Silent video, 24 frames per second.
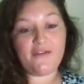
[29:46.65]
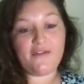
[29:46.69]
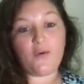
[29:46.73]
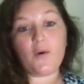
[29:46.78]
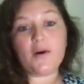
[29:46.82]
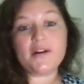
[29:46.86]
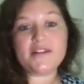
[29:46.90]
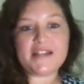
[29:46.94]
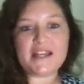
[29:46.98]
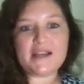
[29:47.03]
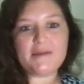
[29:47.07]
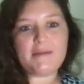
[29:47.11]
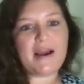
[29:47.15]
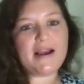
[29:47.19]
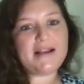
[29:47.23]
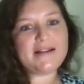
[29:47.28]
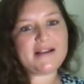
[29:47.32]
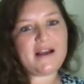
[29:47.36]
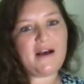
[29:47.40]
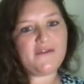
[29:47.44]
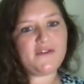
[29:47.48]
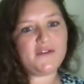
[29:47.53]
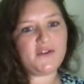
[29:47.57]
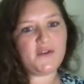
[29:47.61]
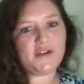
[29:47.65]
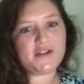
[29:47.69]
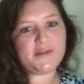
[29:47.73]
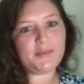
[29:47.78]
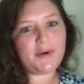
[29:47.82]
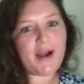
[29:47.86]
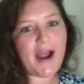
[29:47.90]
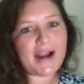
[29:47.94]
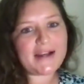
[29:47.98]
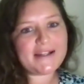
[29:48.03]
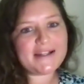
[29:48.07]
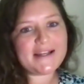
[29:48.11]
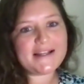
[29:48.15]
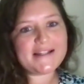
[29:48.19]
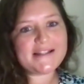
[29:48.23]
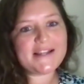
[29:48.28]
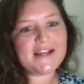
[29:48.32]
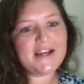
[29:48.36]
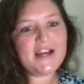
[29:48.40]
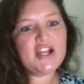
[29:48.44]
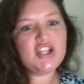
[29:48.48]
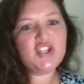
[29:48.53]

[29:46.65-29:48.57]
forcing myself to do this practice,